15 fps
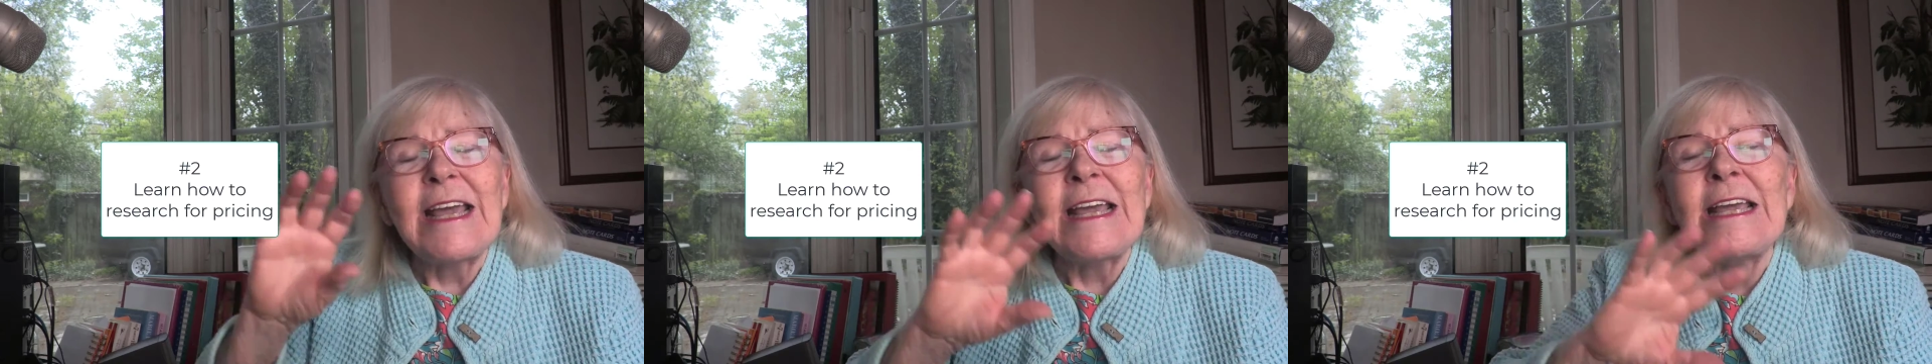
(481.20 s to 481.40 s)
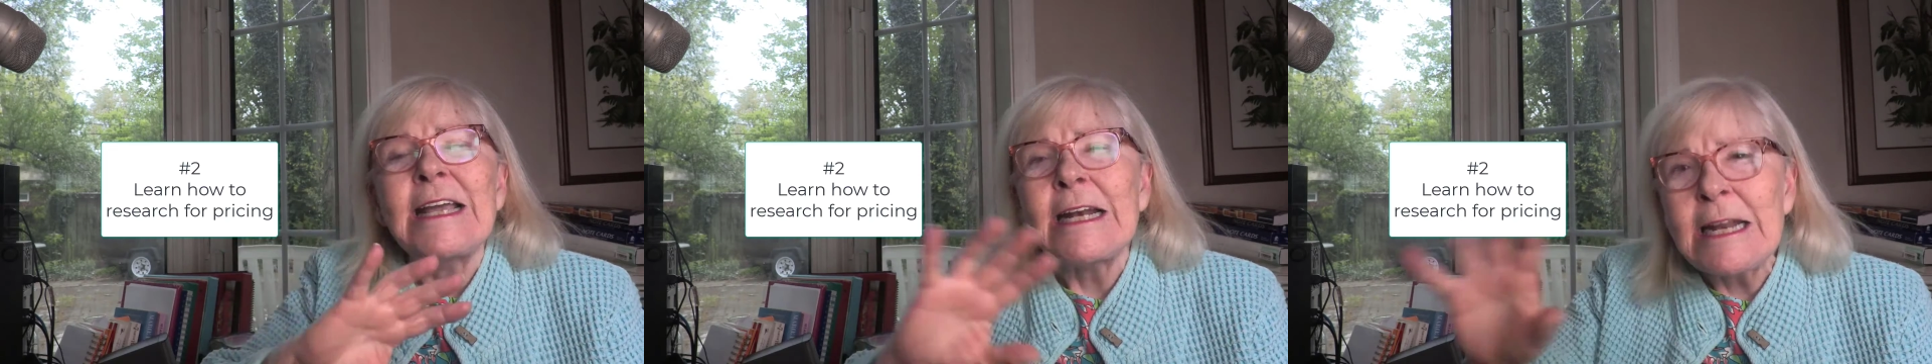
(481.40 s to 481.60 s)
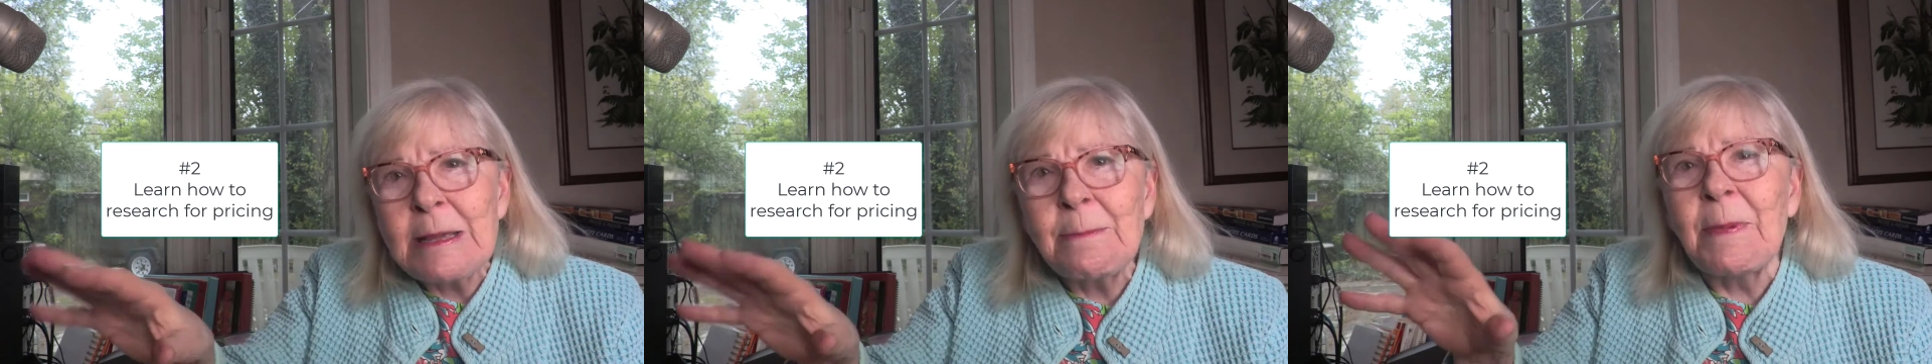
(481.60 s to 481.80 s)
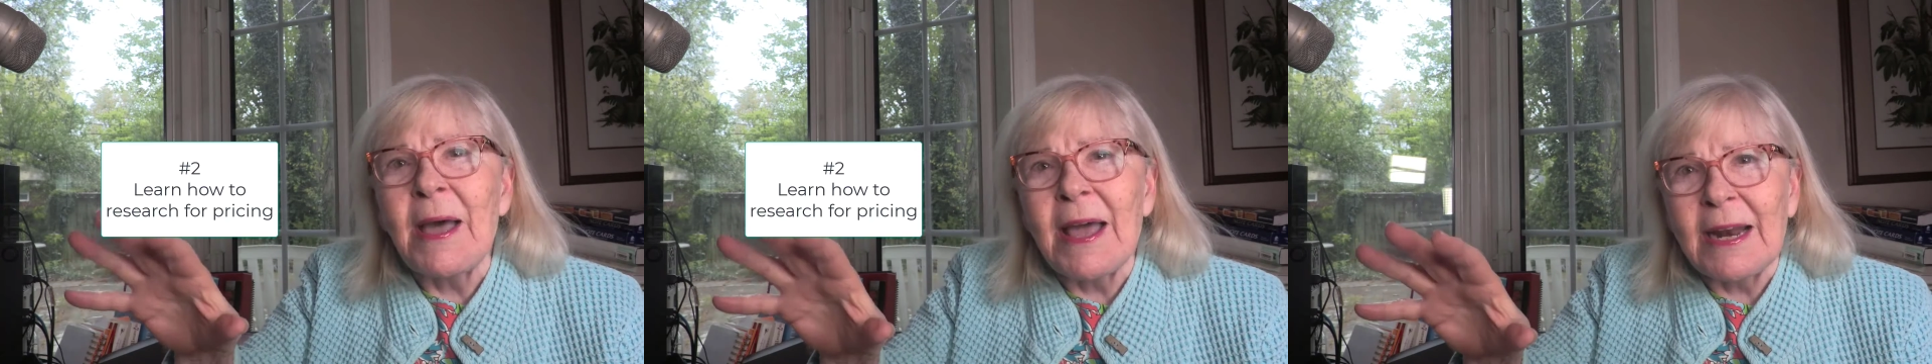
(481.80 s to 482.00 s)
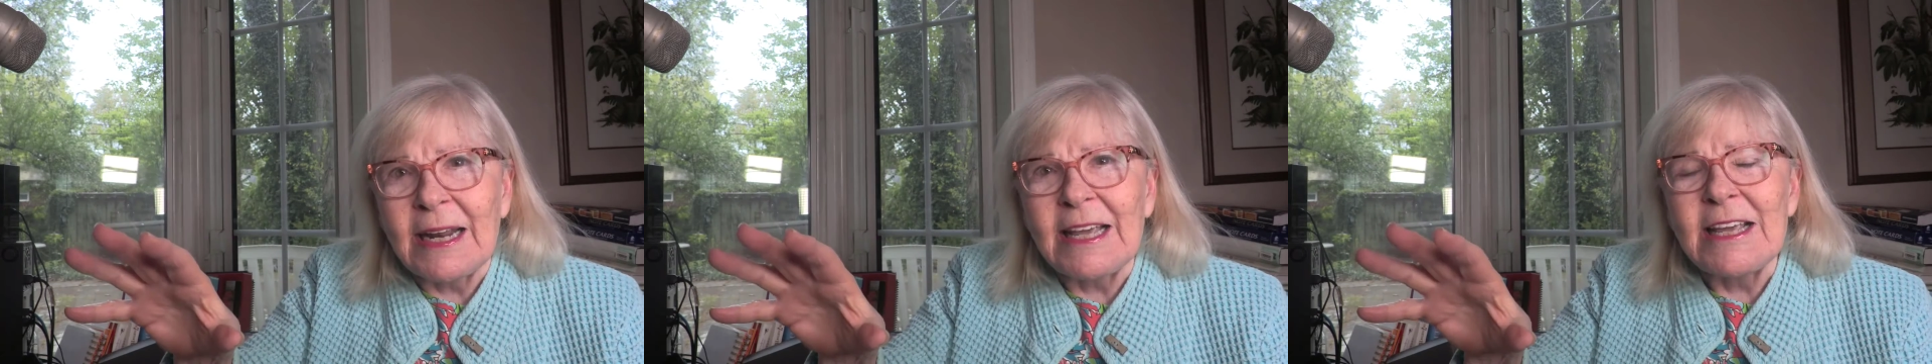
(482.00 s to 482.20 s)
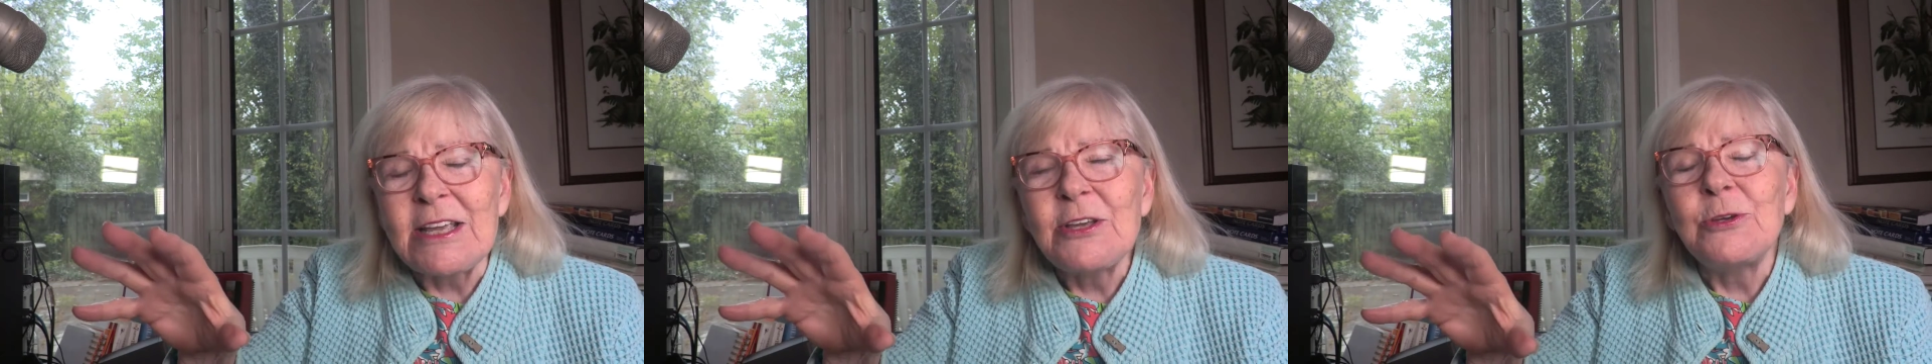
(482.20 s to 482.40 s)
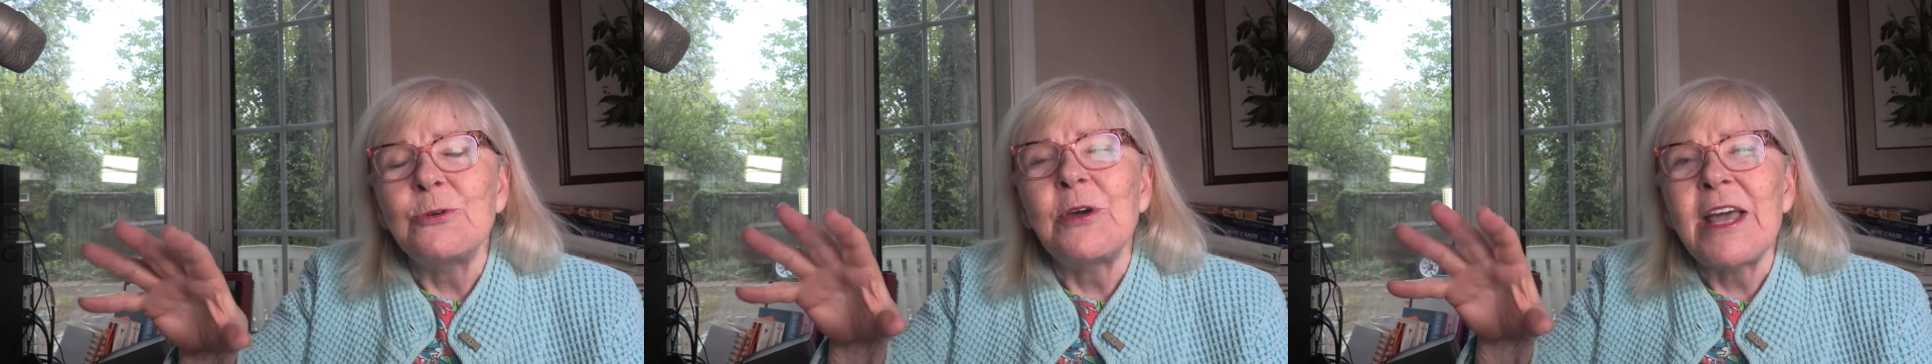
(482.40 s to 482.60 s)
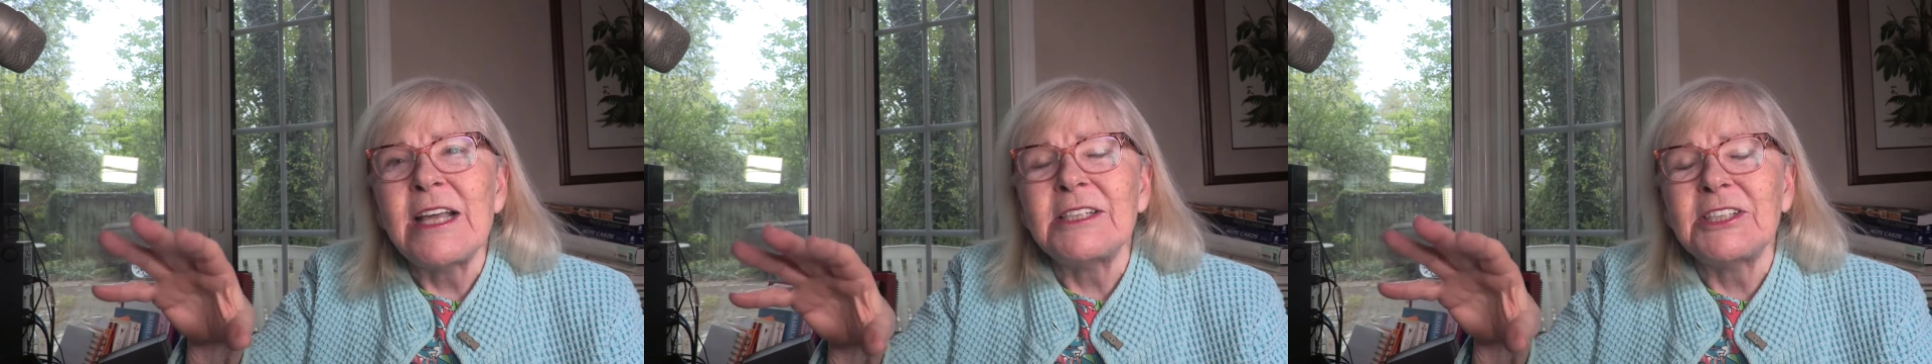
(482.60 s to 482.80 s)
Anybody who
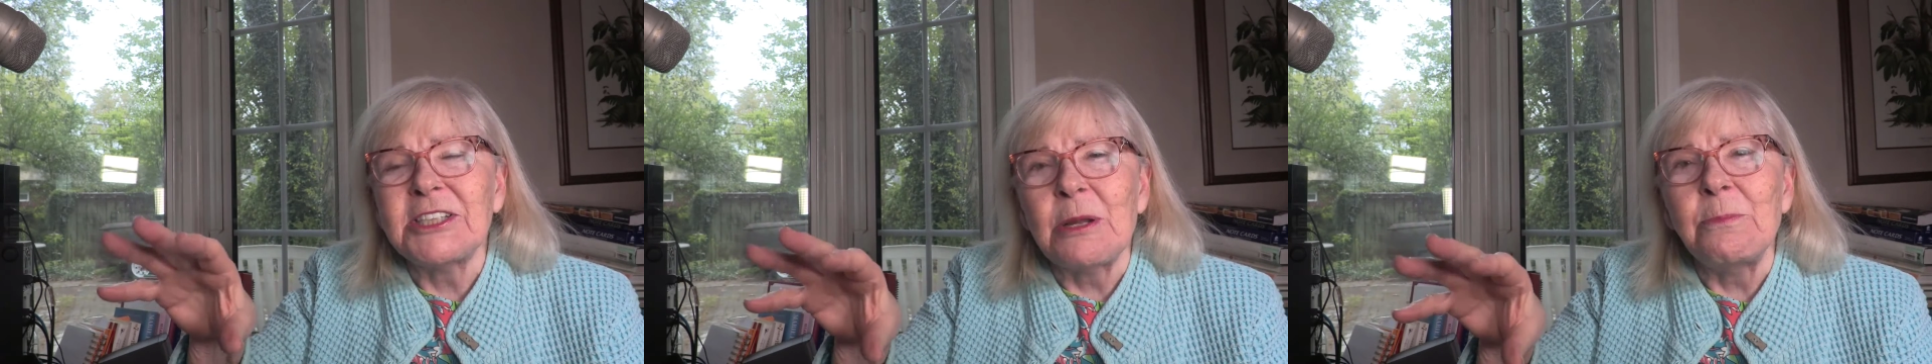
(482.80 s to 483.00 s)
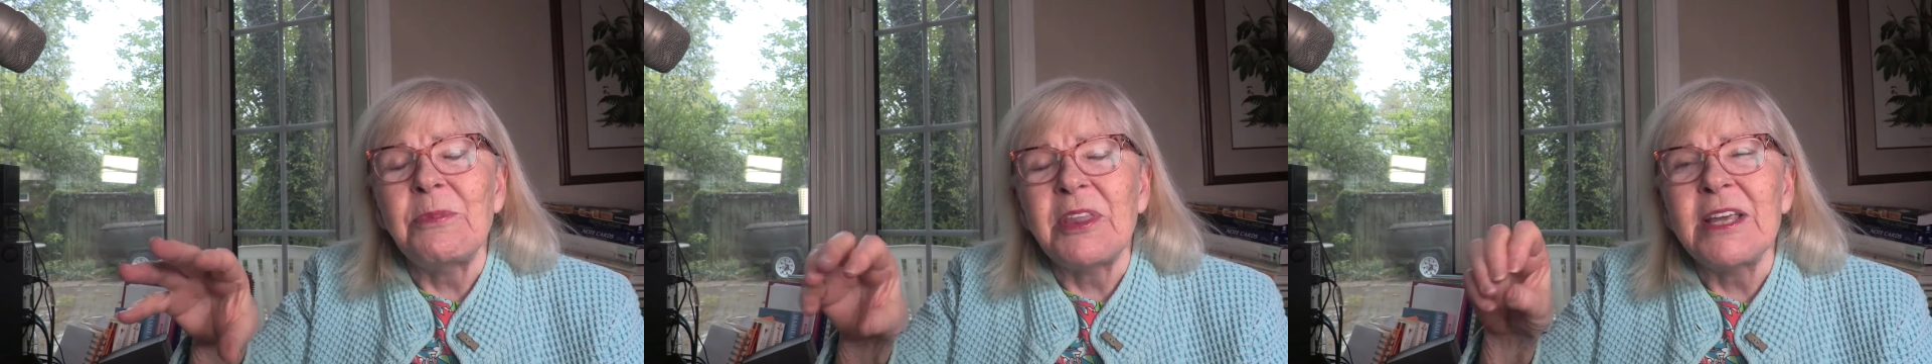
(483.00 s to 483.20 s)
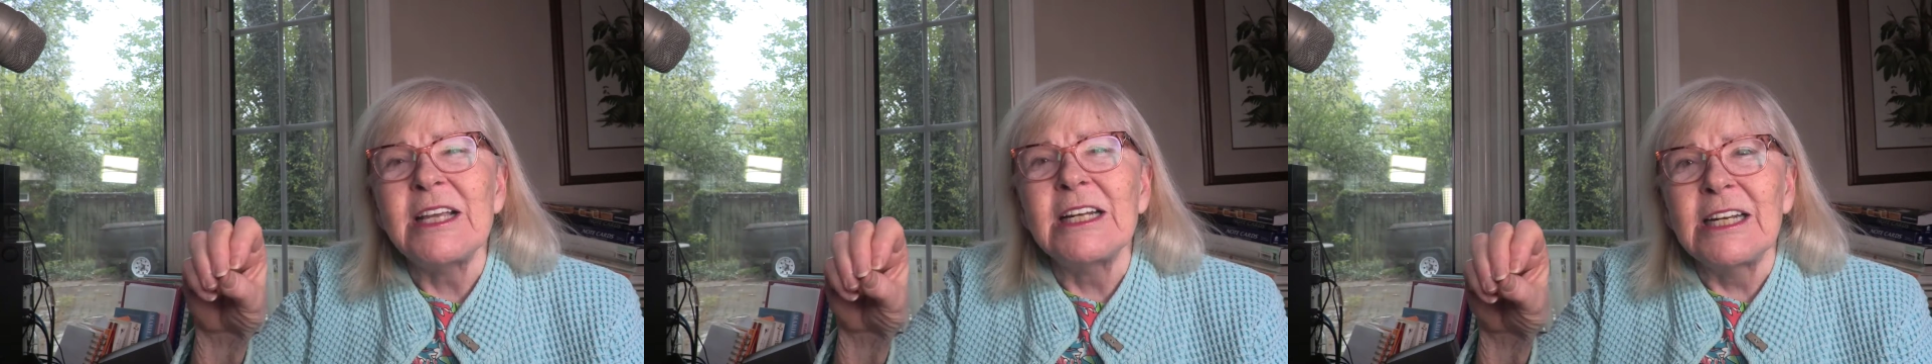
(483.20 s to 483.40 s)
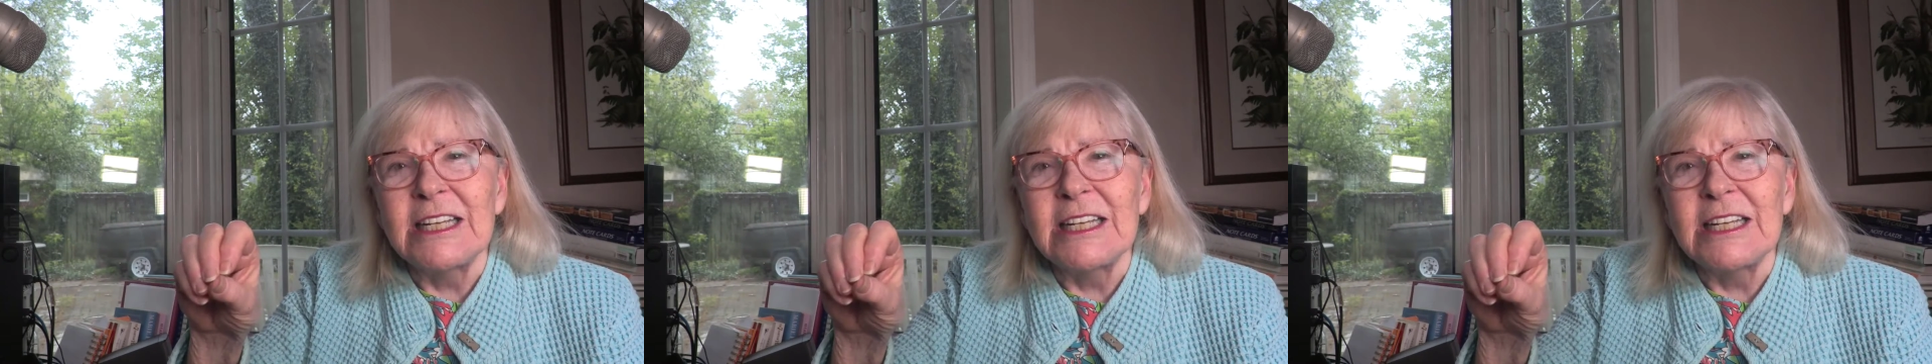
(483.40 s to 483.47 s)
has something